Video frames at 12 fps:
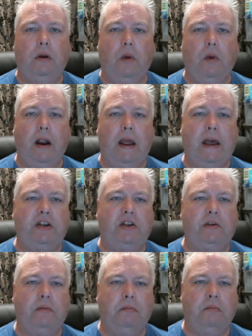
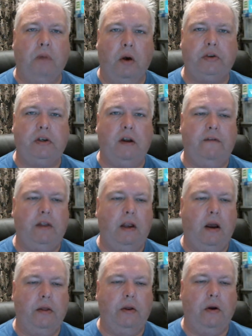Whereas most of
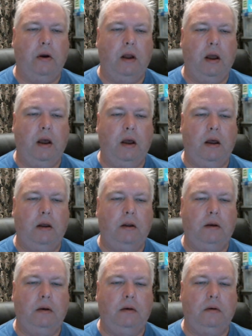the
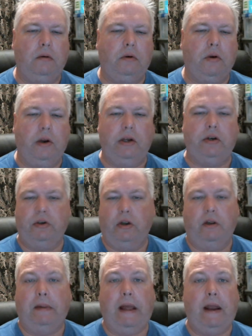other creatures
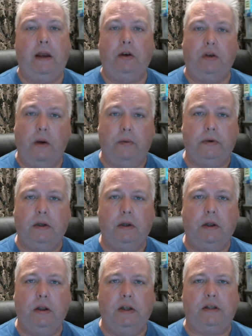on the planet don't.
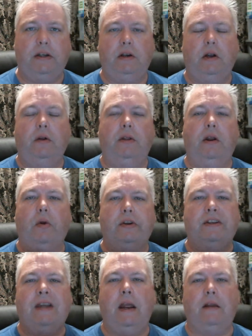This is, the old
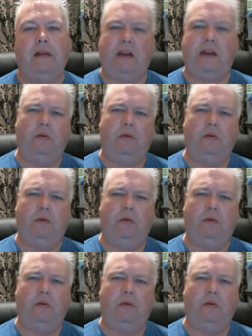saying, that's